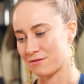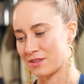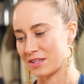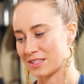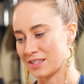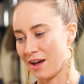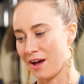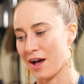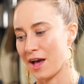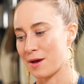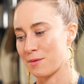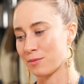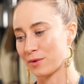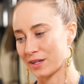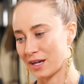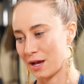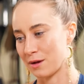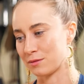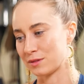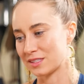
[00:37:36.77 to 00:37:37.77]
the time when
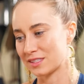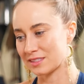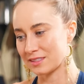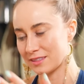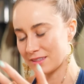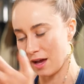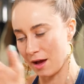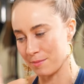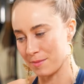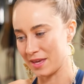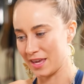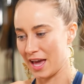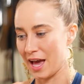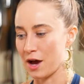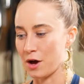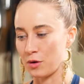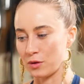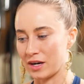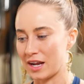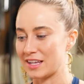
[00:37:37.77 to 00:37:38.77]
I was coming out,